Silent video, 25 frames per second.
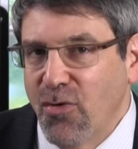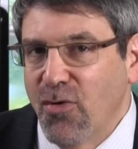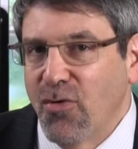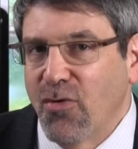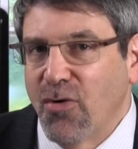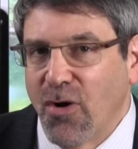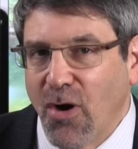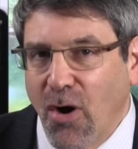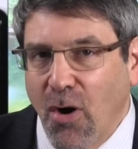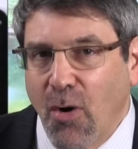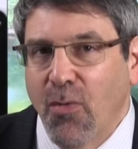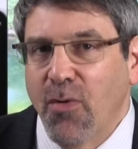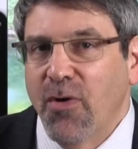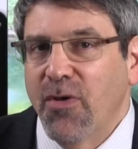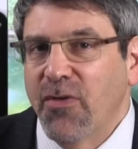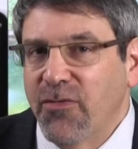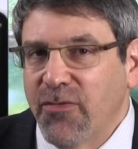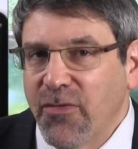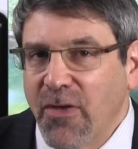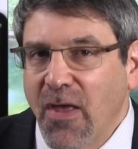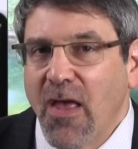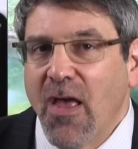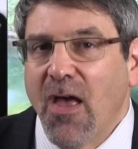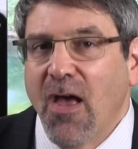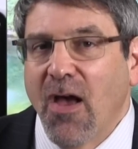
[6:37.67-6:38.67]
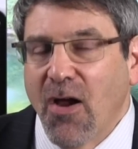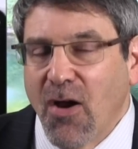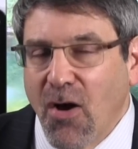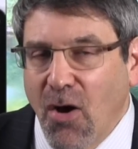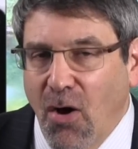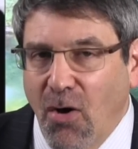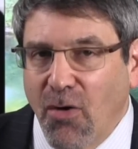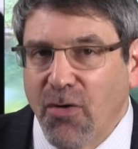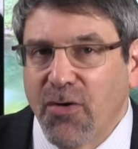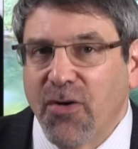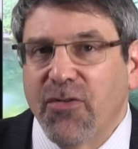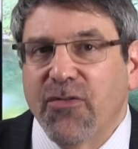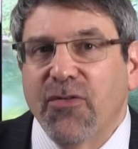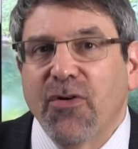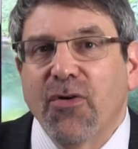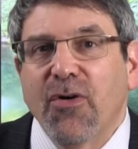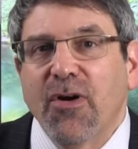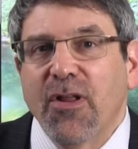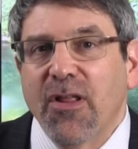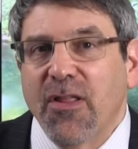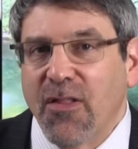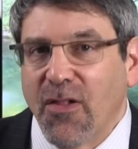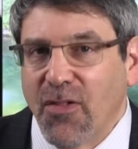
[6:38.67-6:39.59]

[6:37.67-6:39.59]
You can always call an attorney.